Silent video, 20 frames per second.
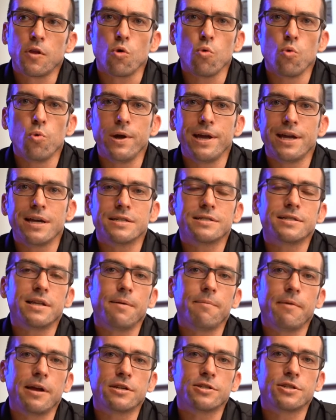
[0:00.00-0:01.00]
weakest
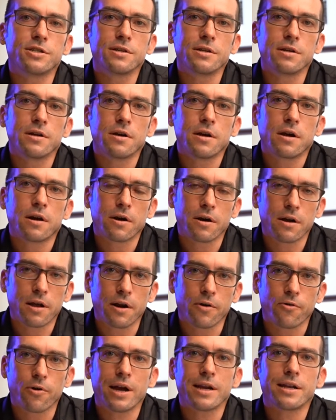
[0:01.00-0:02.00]
image
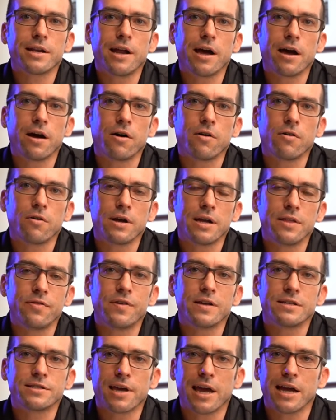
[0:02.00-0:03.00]
right now in
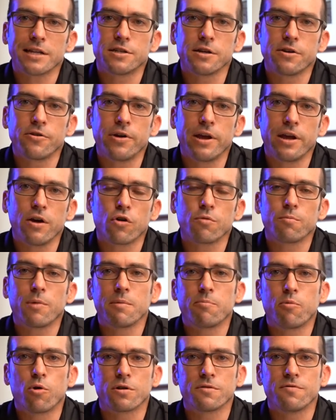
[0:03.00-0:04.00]
this category on my
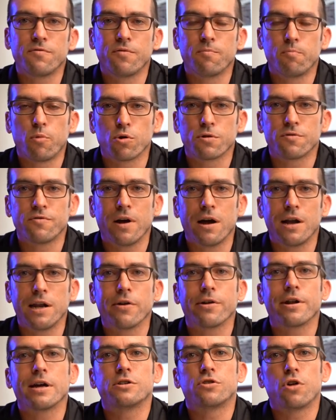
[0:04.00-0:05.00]
portfolio,
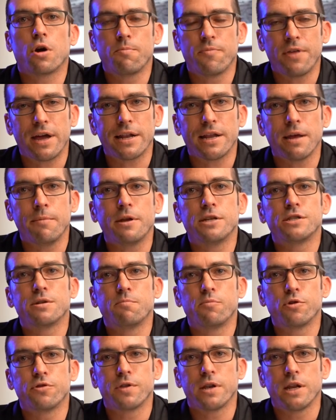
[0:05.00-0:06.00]
and I drop that image and
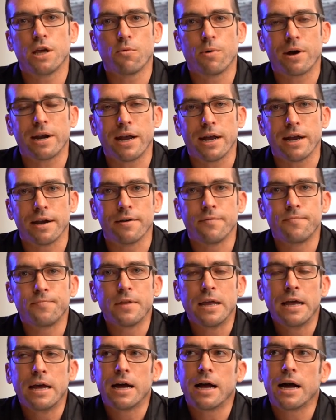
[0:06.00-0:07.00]
put the new one
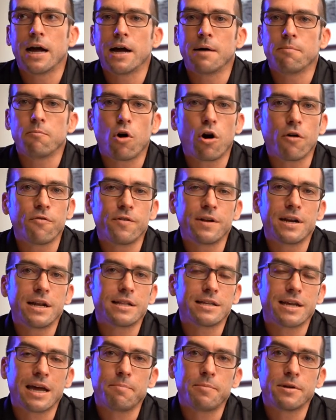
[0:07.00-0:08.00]
in. Often
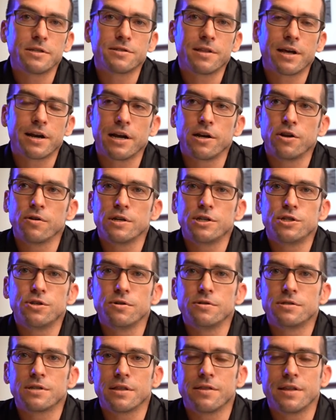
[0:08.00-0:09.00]
it happens that I do a
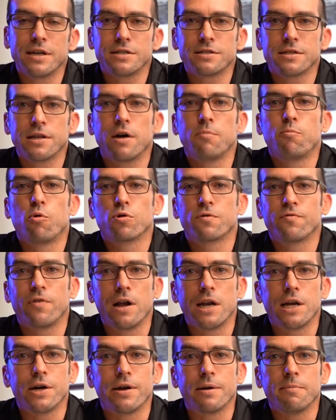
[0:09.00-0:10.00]
shoot and there's no
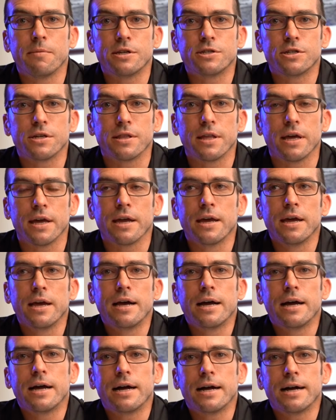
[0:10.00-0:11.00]
portfolio image in
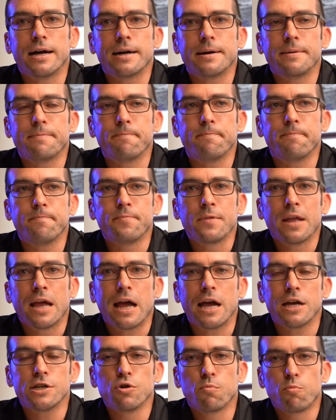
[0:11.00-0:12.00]
there.
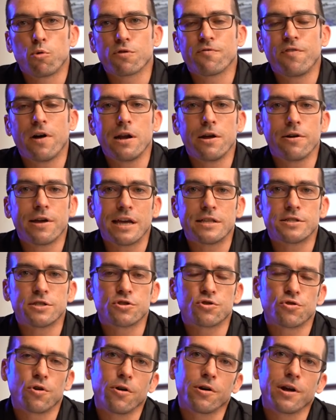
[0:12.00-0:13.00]
As your portfolio gets
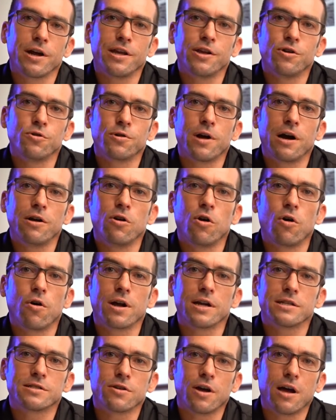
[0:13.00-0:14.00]
stronger, you'll go
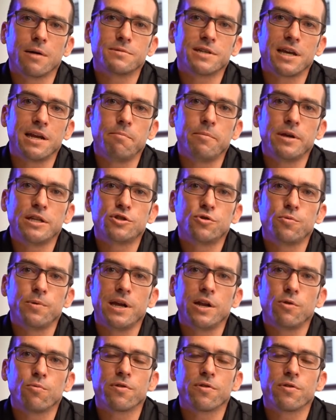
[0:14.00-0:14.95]
longer times in between